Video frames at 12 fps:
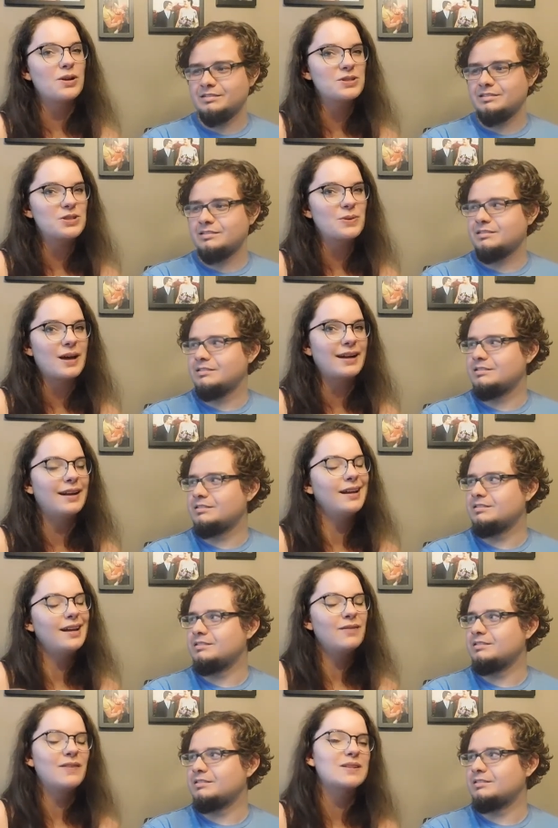Speaker 1: your duet,
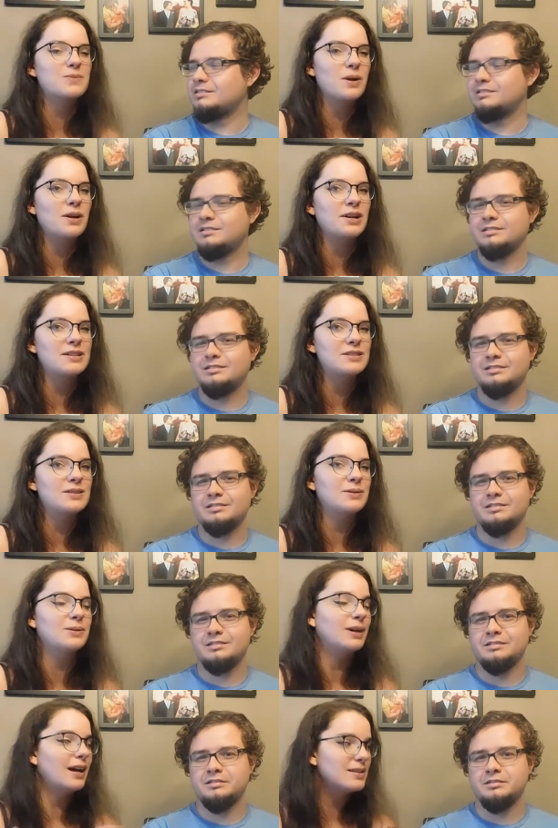if that's what you're
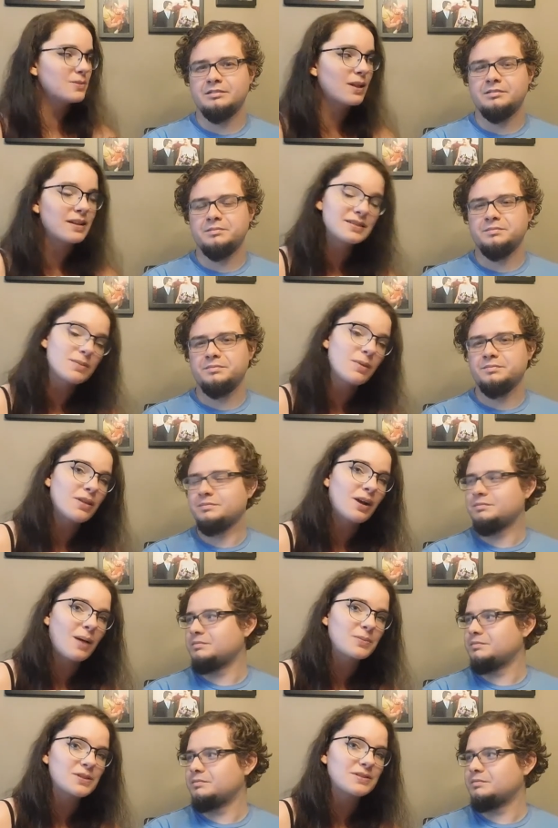into, as well as some other
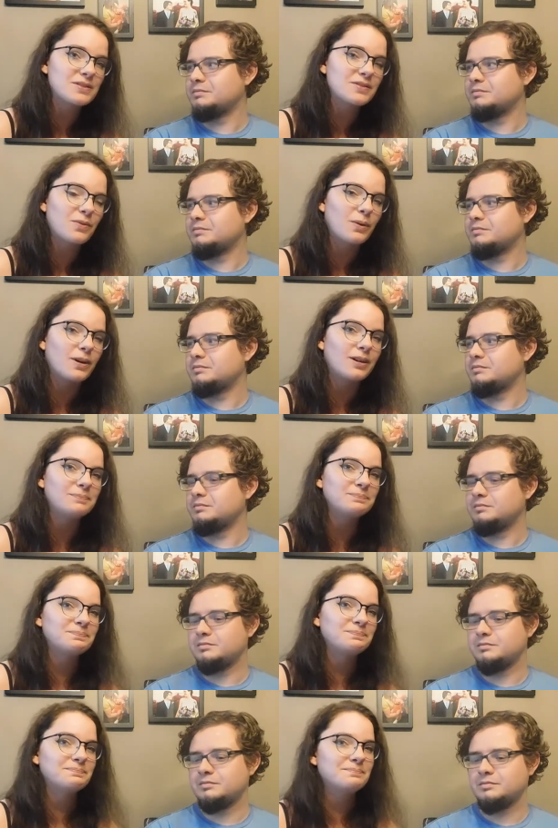options for
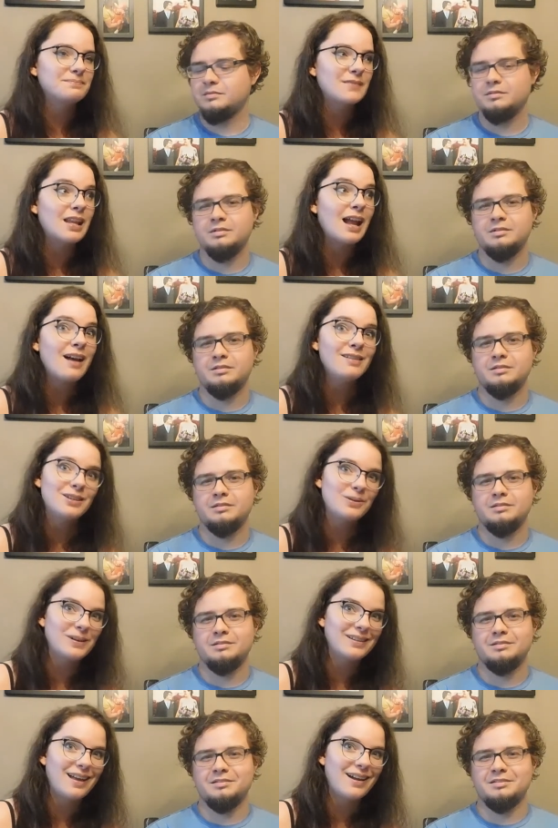not
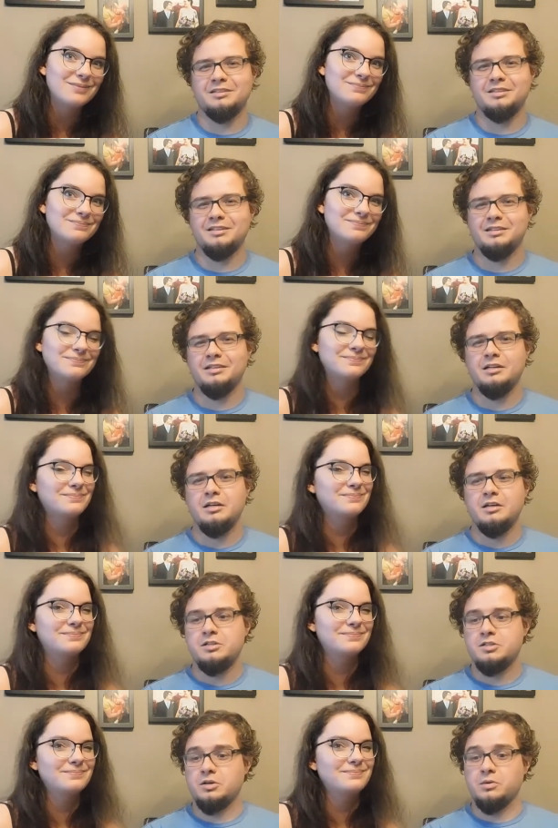doing that.
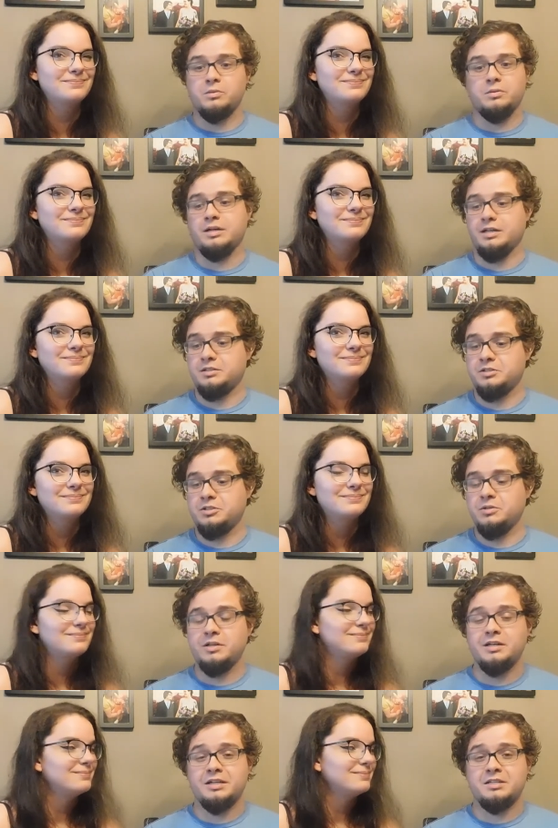
Speaker 2: So tune
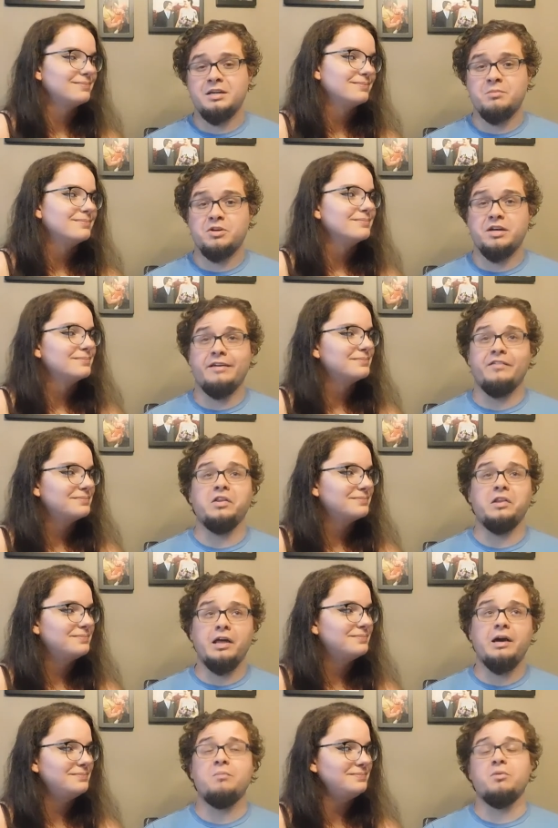in next time. We're going to have a
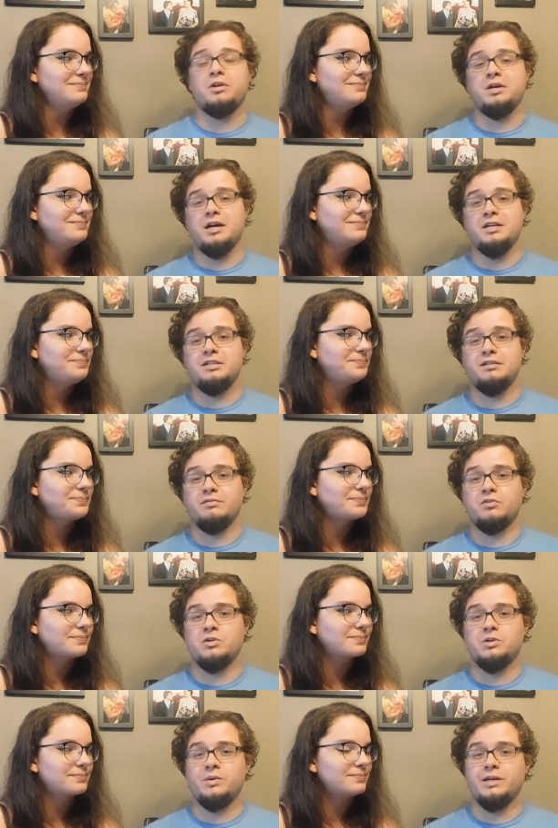lot more content
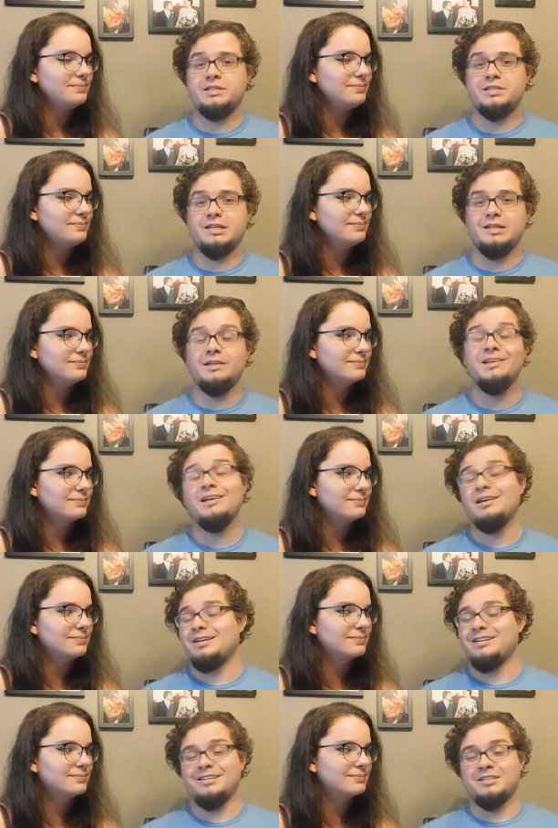for duets, and
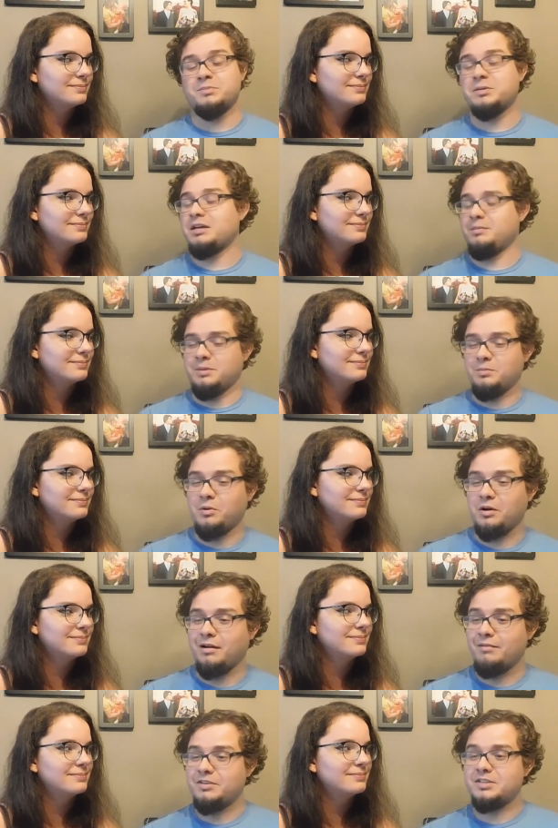it's becoming more
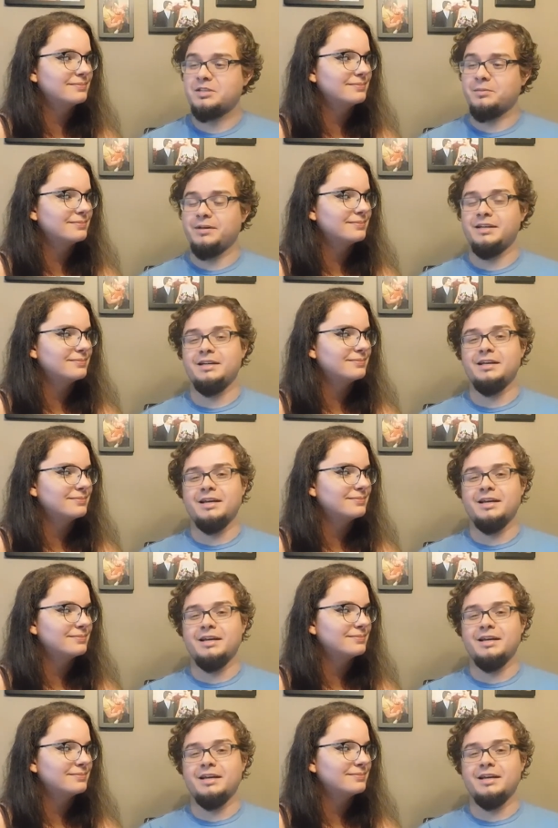obvious that we need to